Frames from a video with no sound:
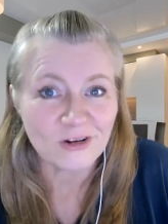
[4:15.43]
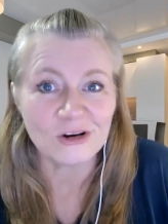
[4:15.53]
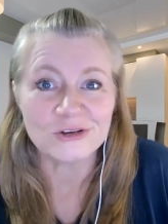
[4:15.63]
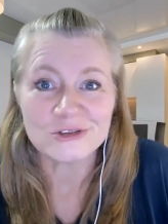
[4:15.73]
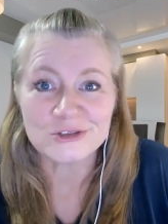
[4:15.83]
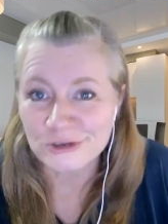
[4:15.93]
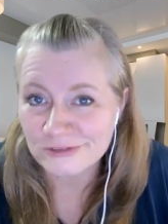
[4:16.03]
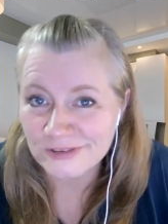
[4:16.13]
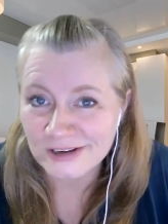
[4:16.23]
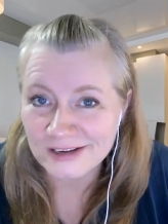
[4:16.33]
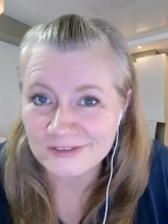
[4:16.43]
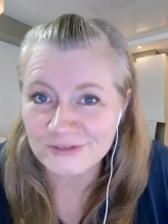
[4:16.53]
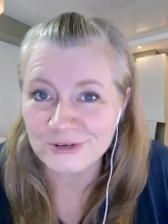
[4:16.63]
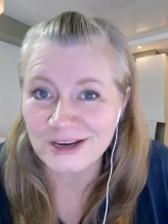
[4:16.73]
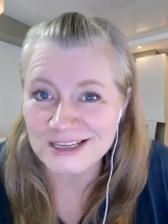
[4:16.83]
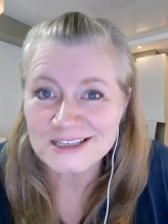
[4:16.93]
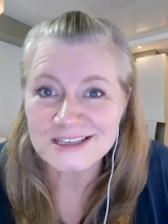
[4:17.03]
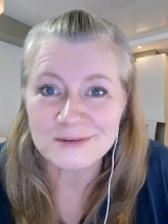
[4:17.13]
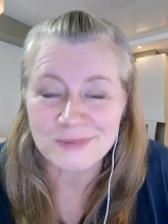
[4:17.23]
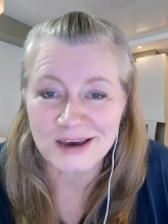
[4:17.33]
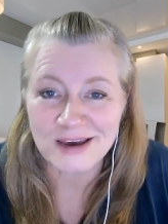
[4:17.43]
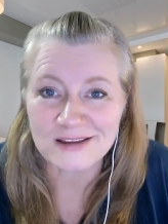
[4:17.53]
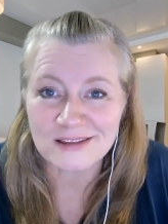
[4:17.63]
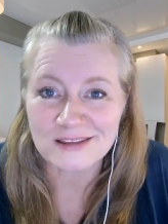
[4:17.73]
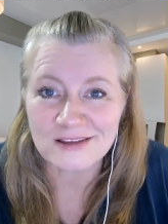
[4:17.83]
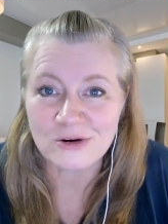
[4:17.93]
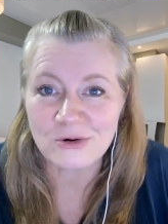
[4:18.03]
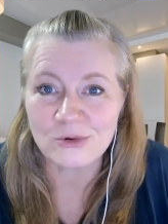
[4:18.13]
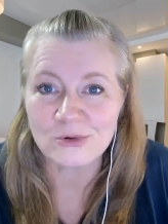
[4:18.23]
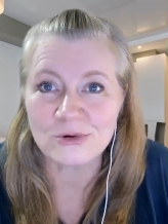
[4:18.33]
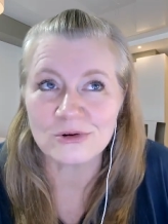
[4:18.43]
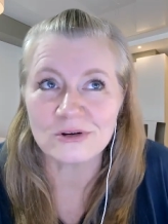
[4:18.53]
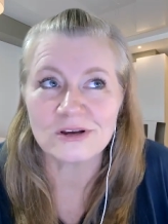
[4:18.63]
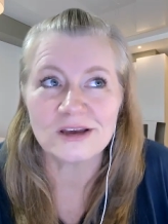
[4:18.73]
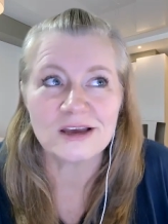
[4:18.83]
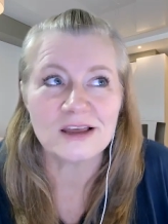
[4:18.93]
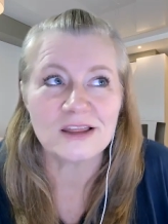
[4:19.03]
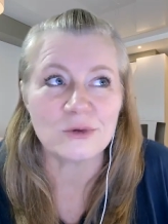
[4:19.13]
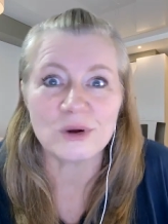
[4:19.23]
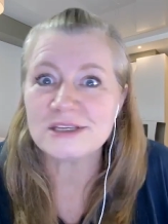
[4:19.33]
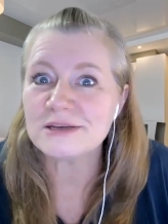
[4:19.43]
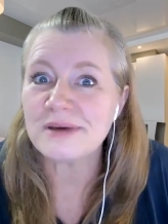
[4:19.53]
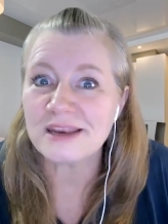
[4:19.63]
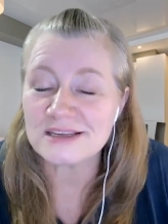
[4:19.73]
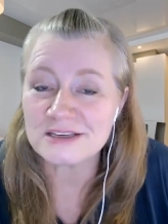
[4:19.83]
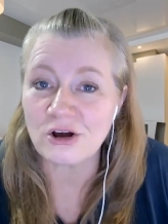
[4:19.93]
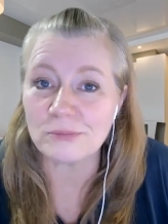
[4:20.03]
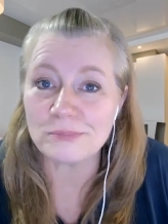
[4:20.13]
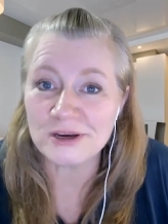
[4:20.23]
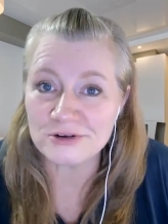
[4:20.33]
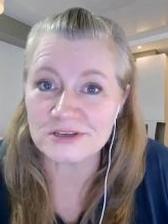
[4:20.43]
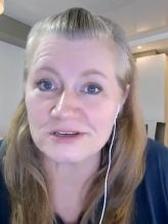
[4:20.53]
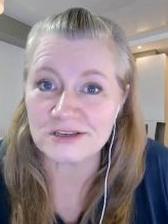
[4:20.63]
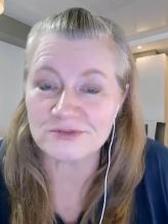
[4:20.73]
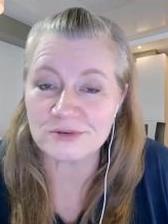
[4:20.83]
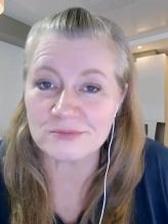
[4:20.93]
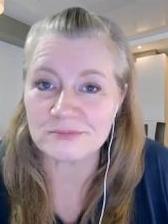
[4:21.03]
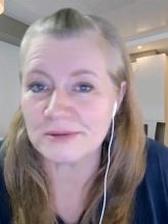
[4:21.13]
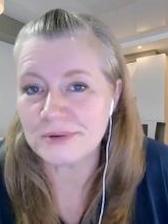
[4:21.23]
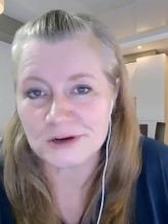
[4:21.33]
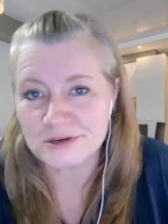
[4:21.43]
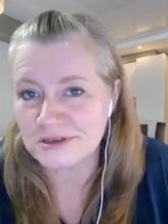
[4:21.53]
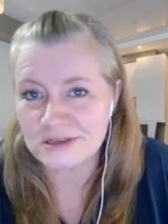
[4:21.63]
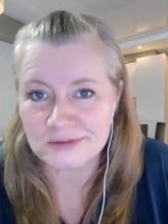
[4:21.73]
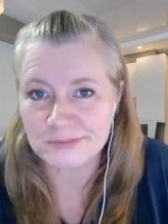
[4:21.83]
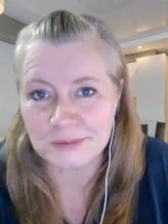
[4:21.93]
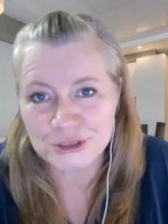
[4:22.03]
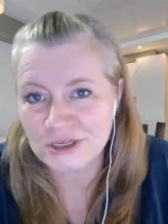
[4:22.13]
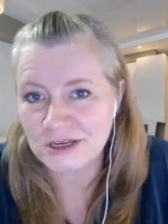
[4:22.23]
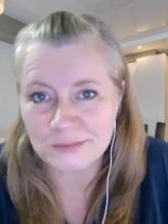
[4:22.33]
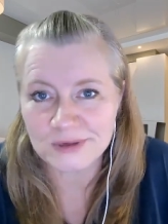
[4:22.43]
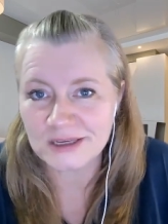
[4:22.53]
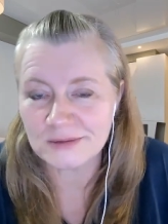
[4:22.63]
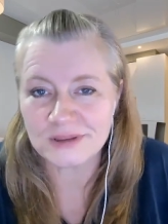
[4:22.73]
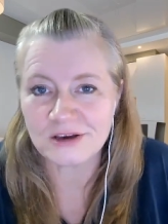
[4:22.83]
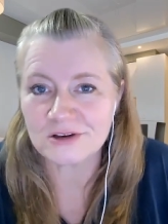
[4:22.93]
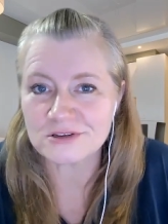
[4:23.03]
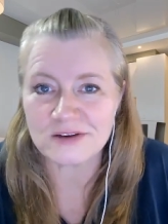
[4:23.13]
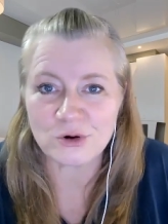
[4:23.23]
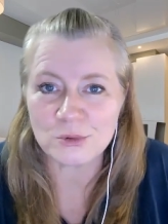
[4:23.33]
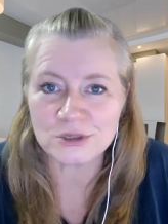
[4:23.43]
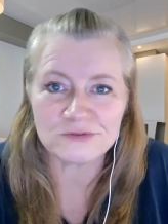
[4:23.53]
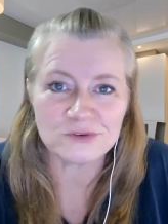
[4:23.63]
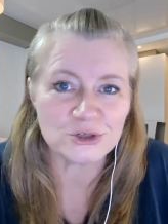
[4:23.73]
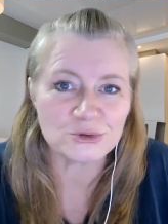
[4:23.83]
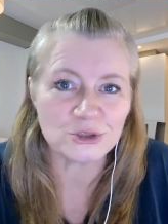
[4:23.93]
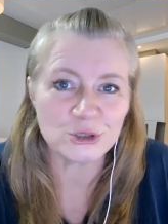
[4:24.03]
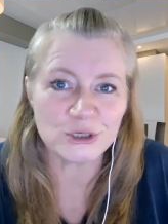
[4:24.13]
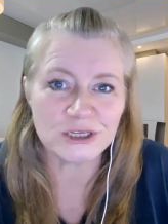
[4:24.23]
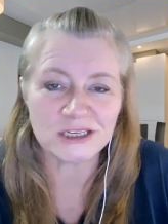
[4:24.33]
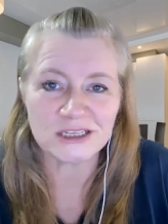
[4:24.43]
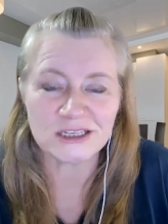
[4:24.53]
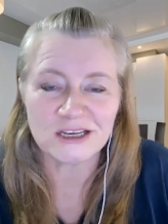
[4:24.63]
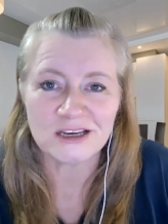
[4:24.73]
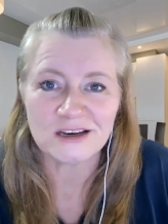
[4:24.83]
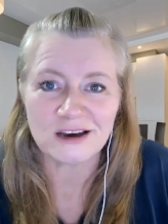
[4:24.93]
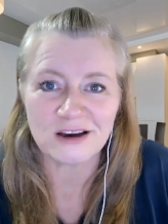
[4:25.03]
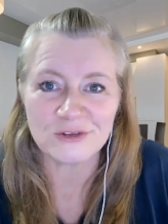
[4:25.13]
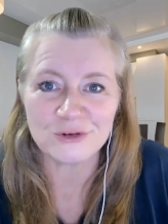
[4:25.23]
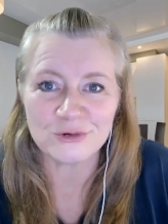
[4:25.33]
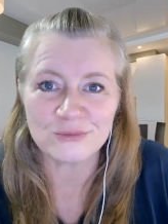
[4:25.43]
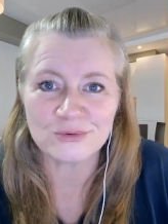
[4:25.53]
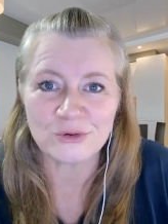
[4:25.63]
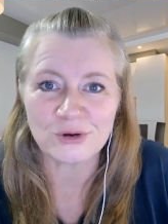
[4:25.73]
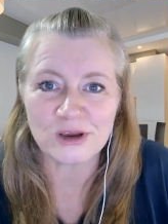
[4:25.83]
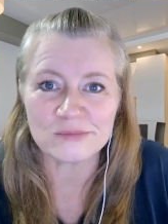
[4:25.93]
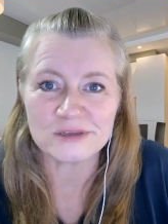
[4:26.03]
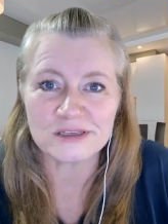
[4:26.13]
Are you certified for ST Math or the one to many is called Pearson. It's from, M. Pearson is a publishing company, but they all have a whole bunch of virtual learning and other programs.